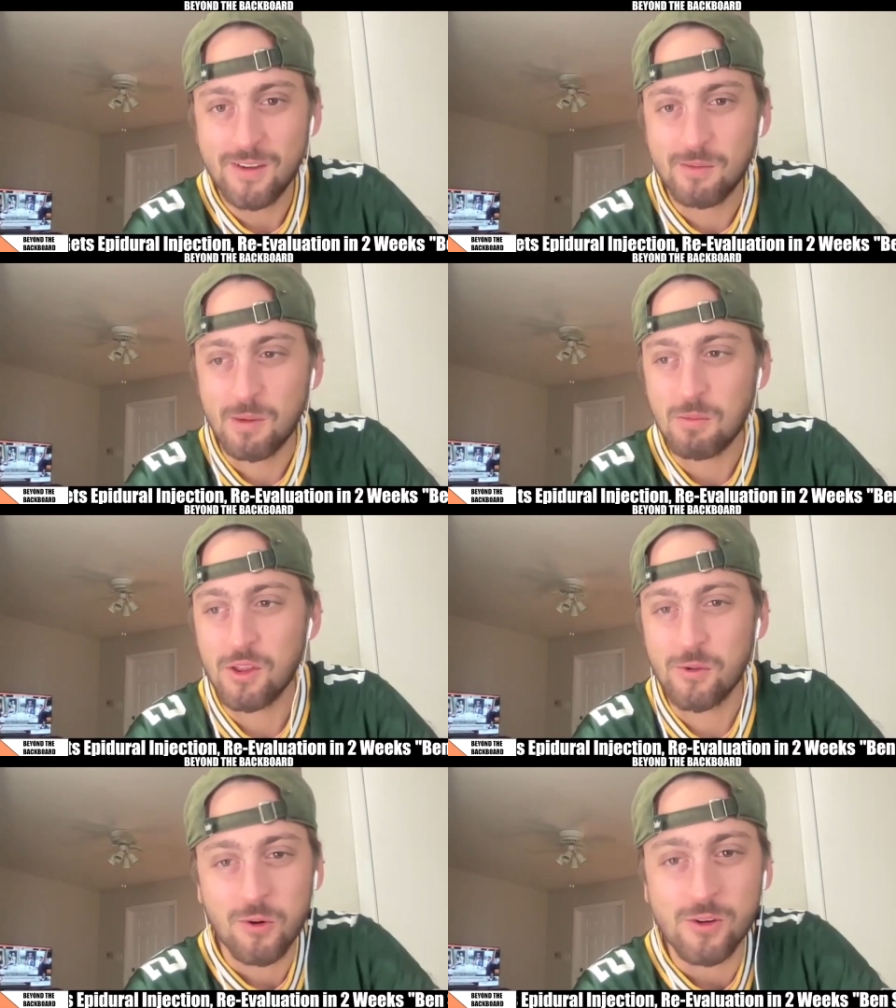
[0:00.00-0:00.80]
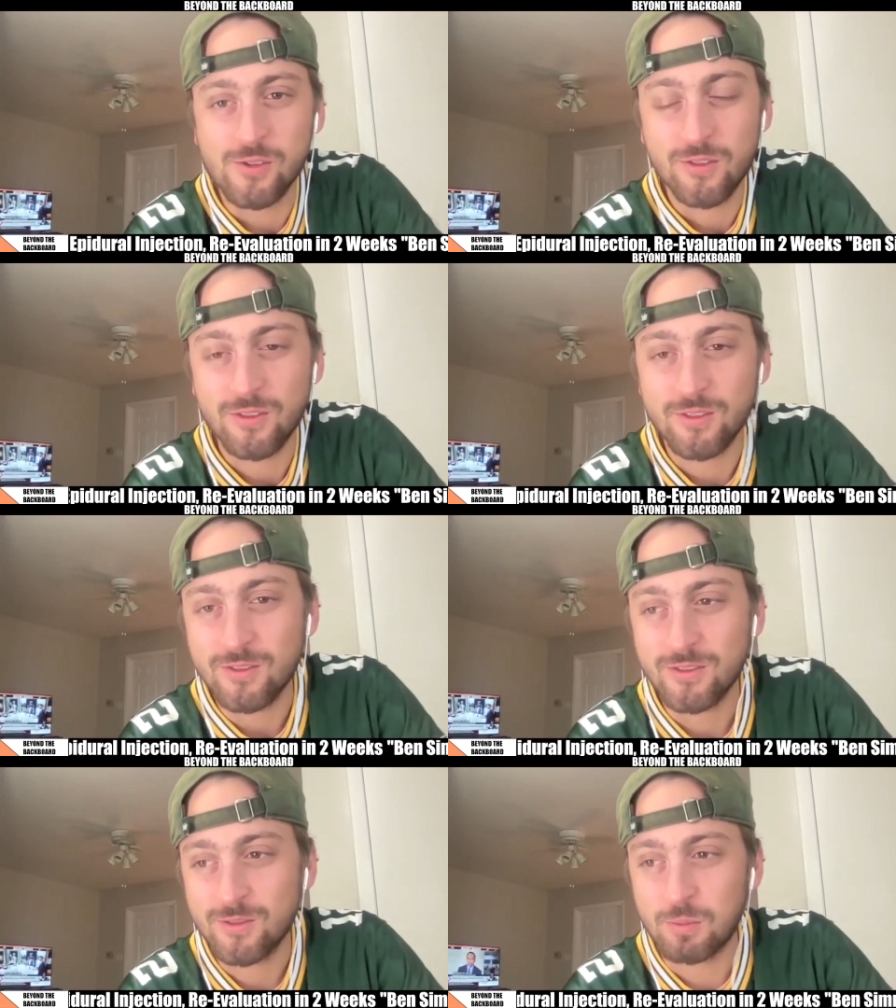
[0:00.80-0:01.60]
maybe they
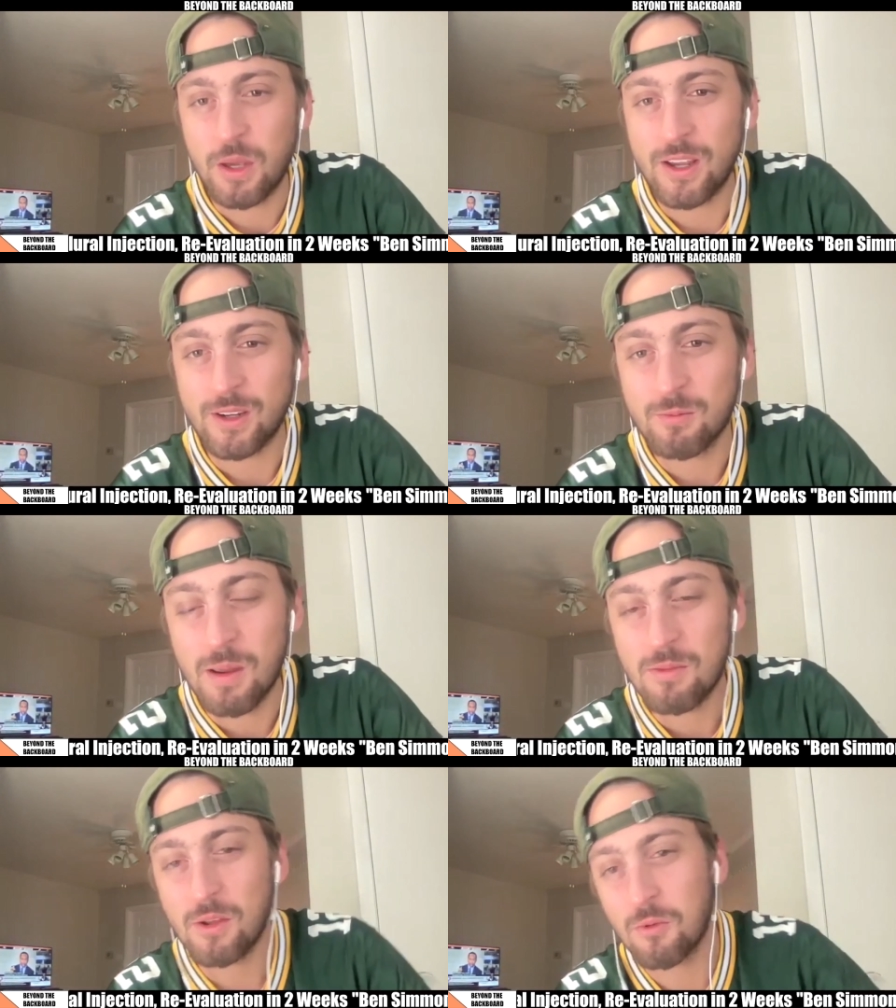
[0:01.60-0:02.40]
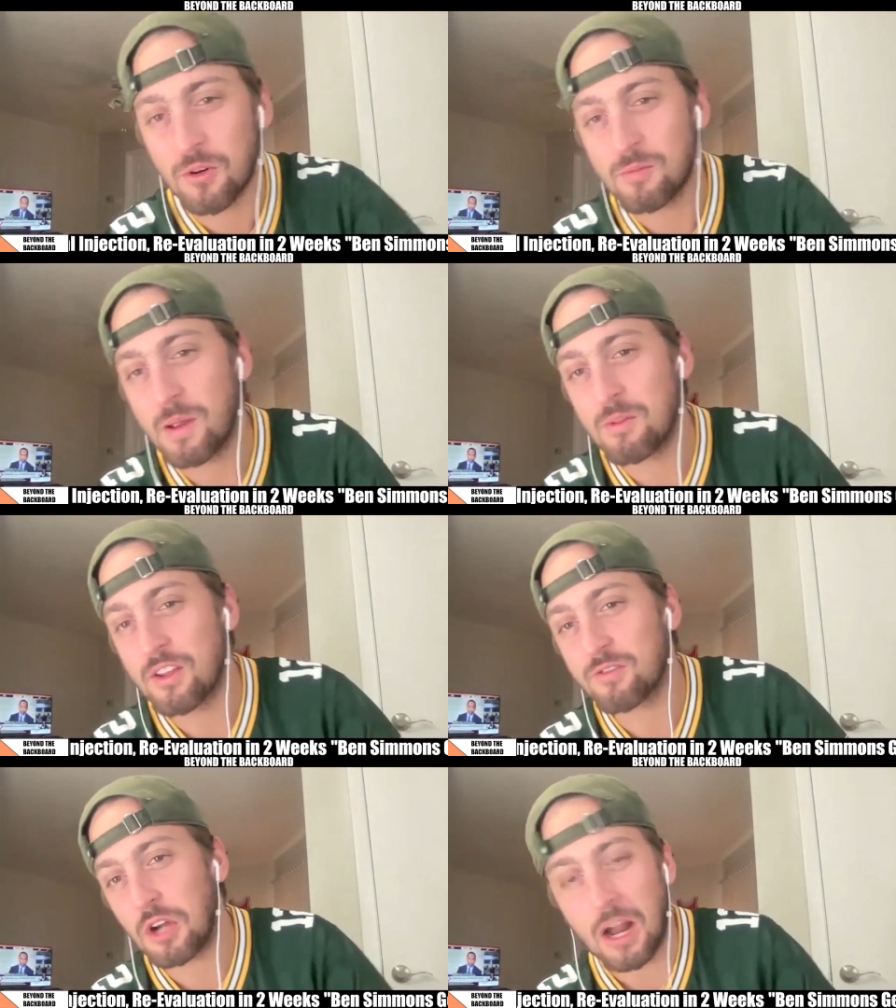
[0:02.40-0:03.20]

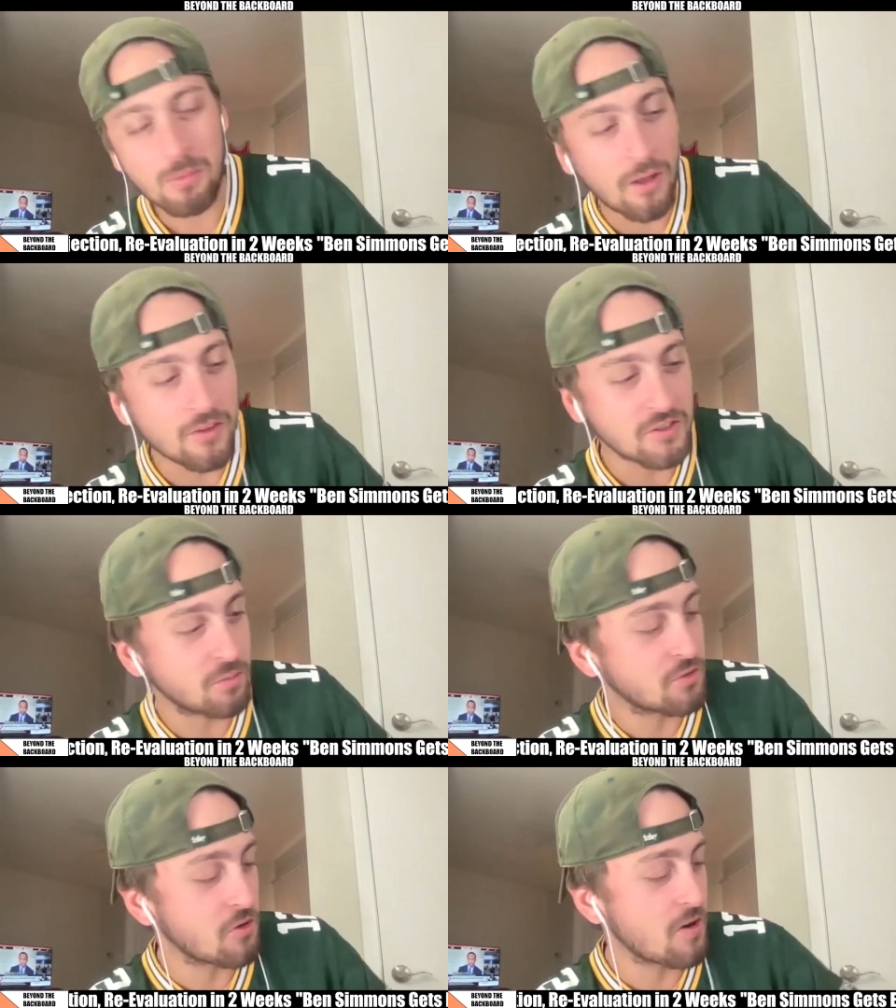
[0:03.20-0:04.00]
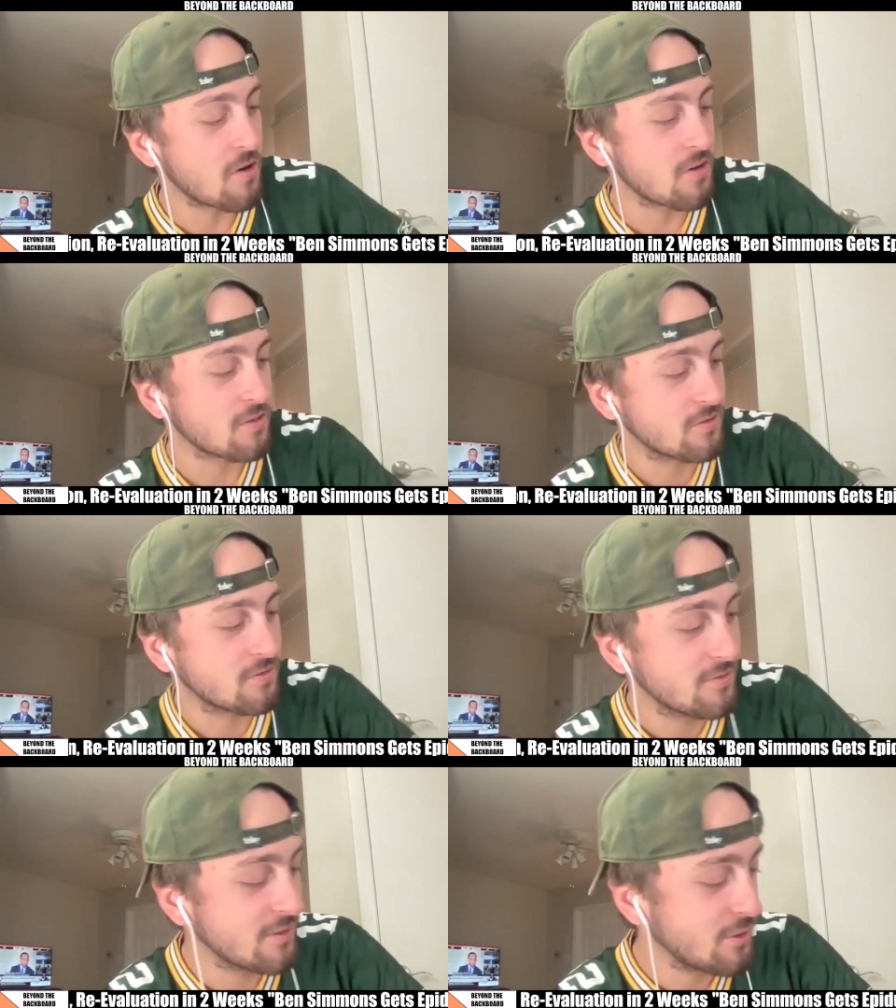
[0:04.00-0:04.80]
forgot about the Zipser era
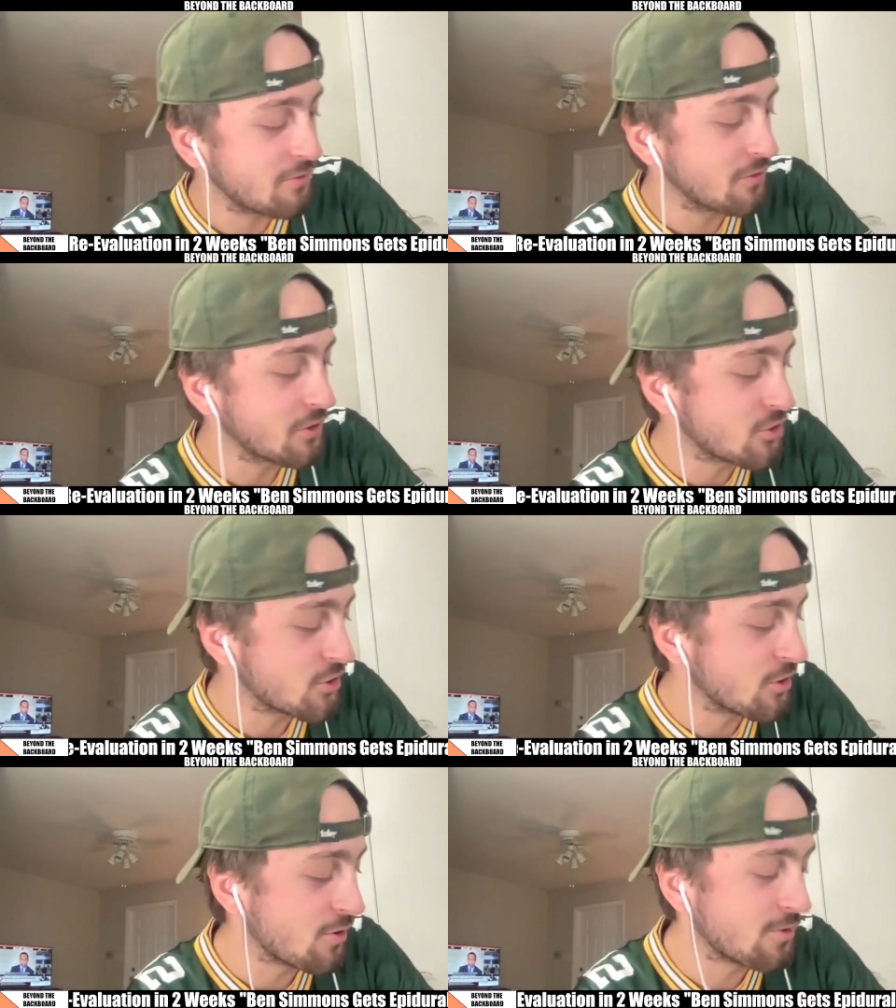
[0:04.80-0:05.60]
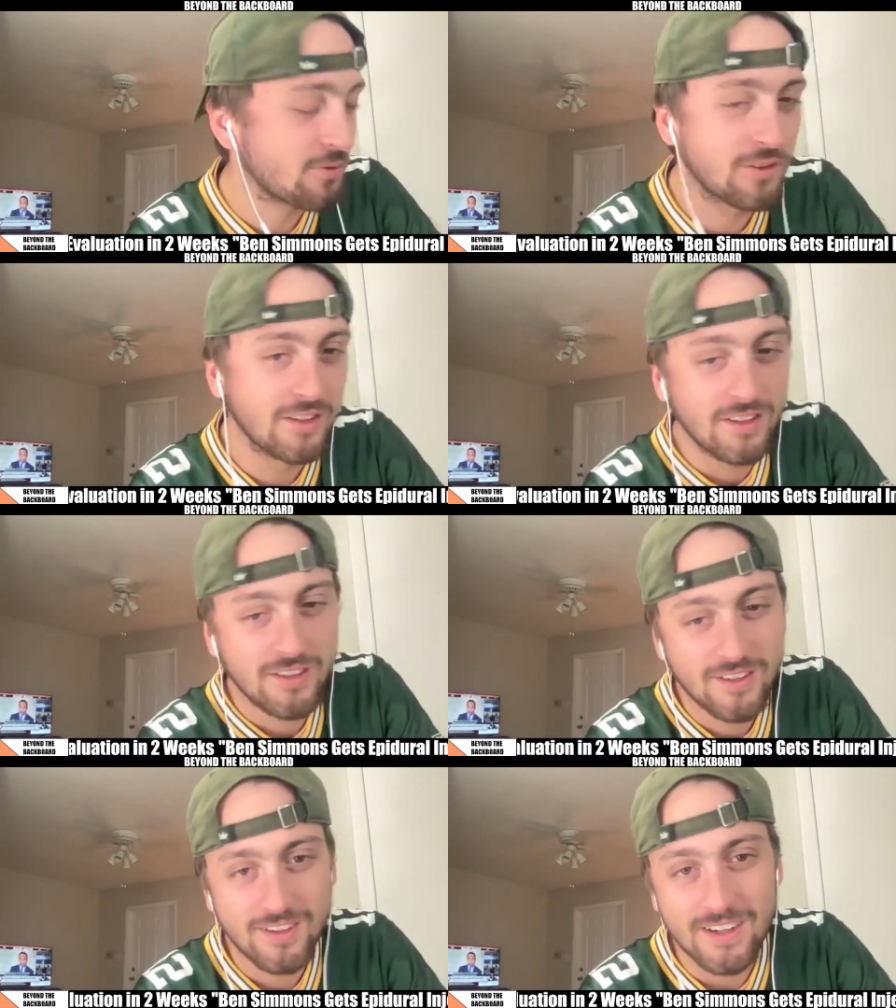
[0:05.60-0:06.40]
and the Felicio
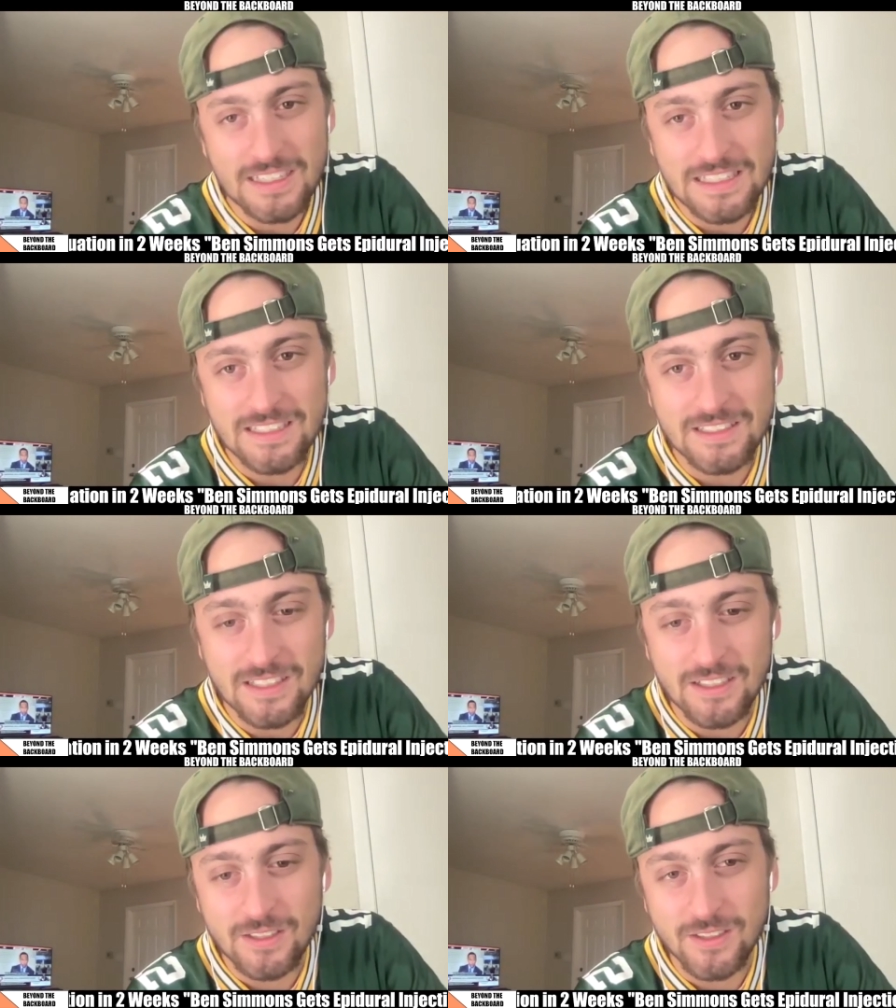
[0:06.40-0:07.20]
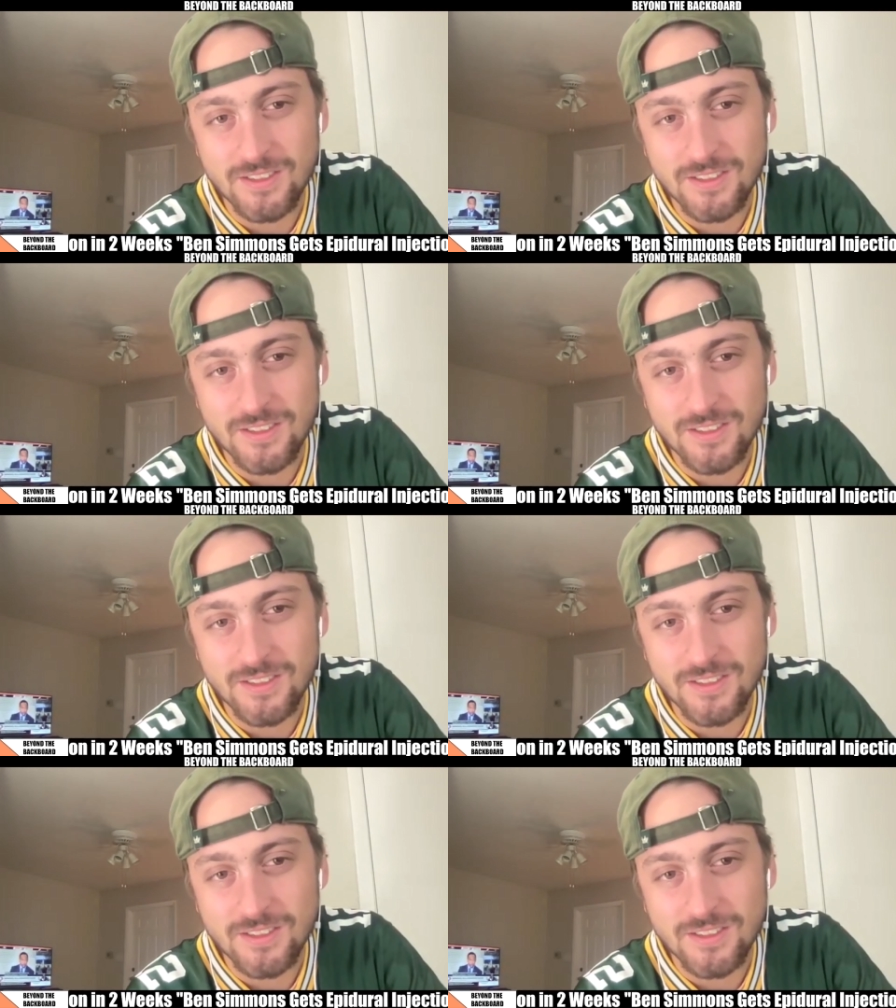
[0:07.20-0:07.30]
and Denzel.